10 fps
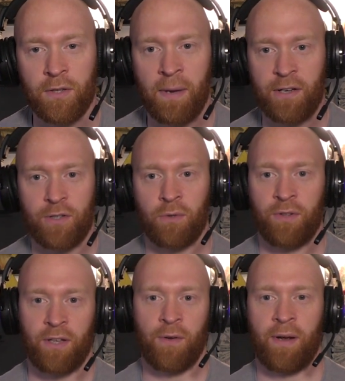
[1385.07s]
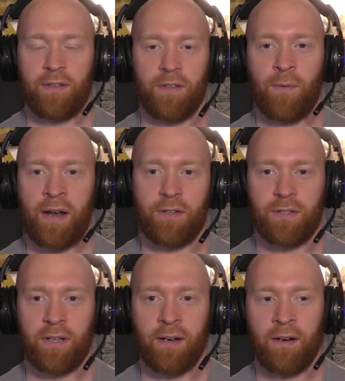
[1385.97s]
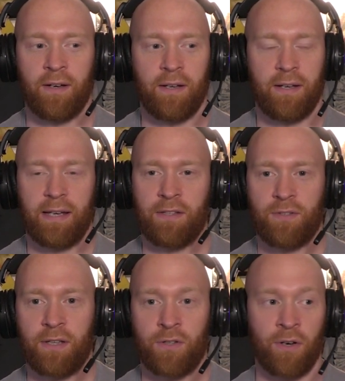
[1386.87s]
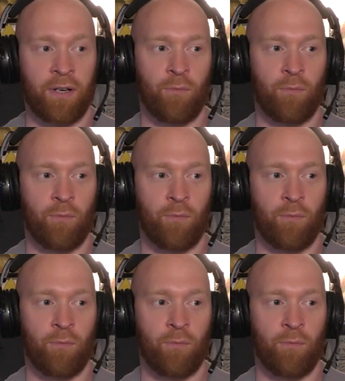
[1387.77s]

to make sure that your HDR is good,